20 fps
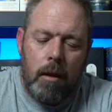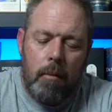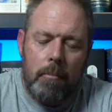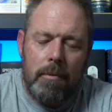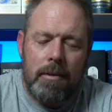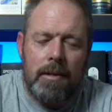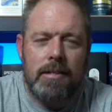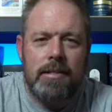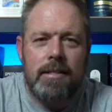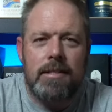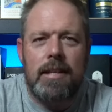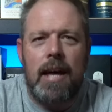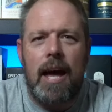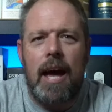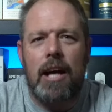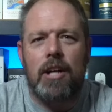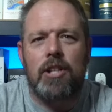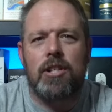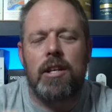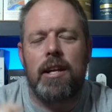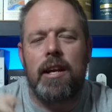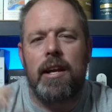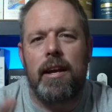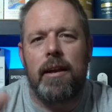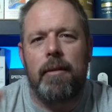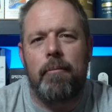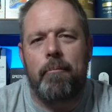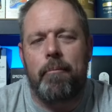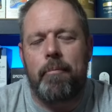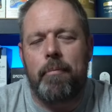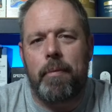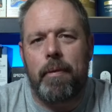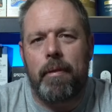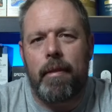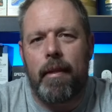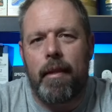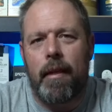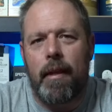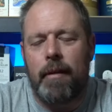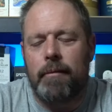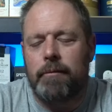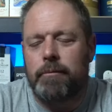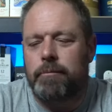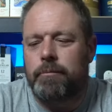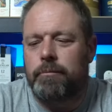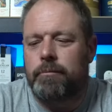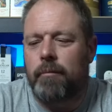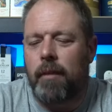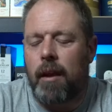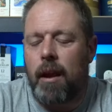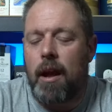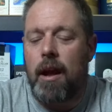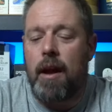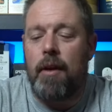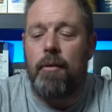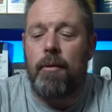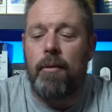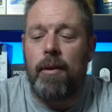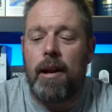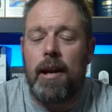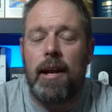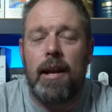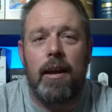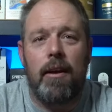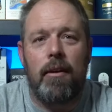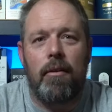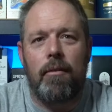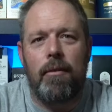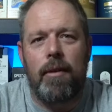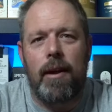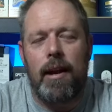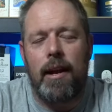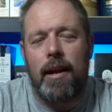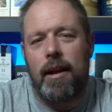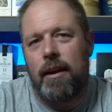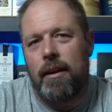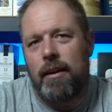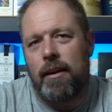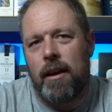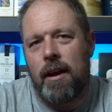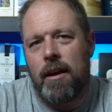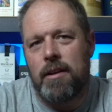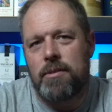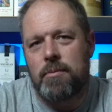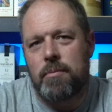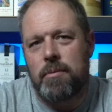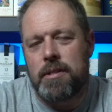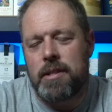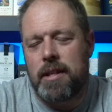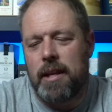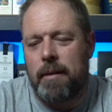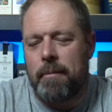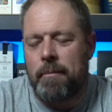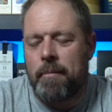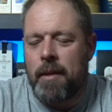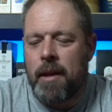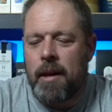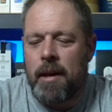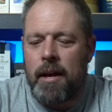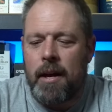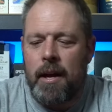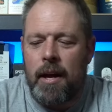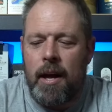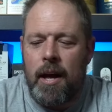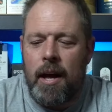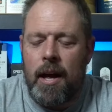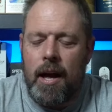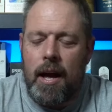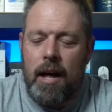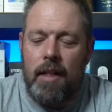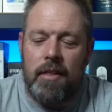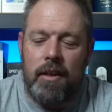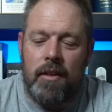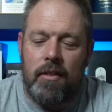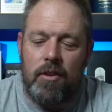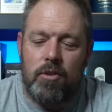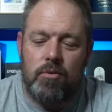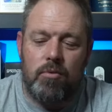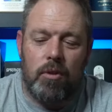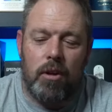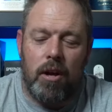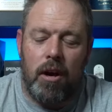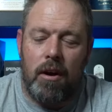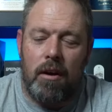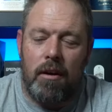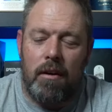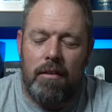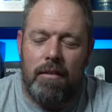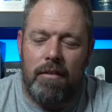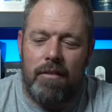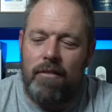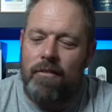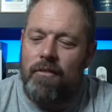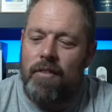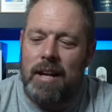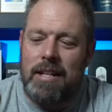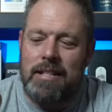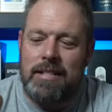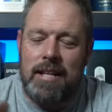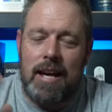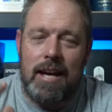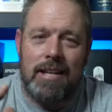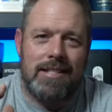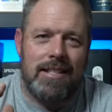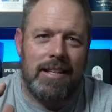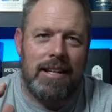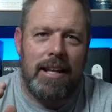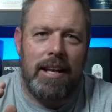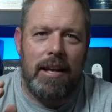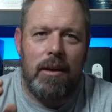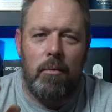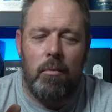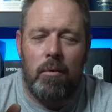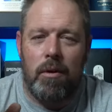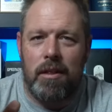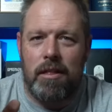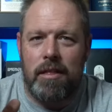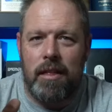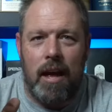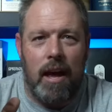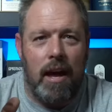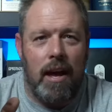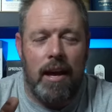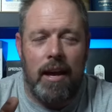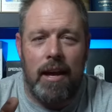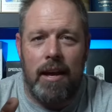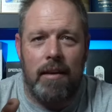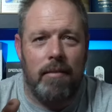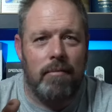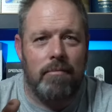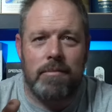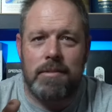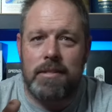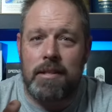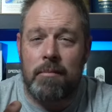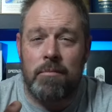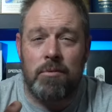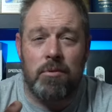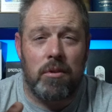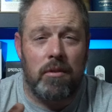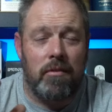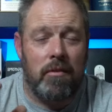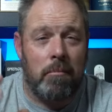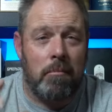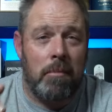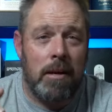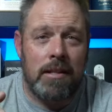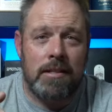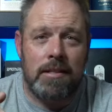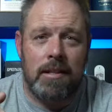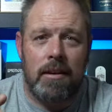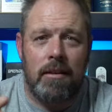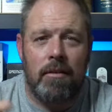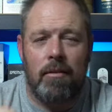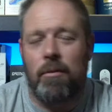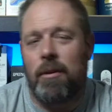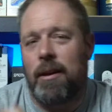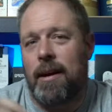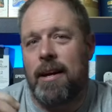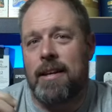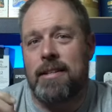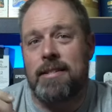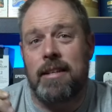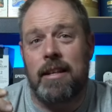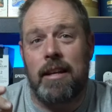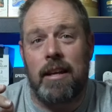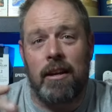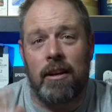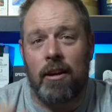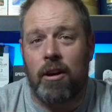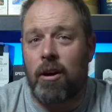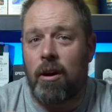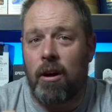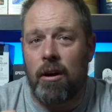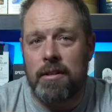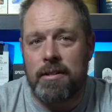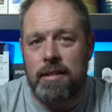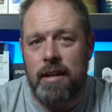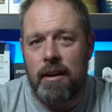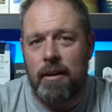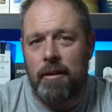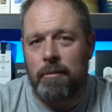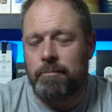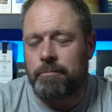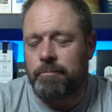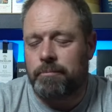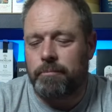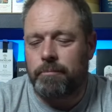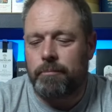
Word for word: But this is actually a really, really nice whiskey. I think this would go fantastically with a some sort of a mixer or like I said in a cocktail.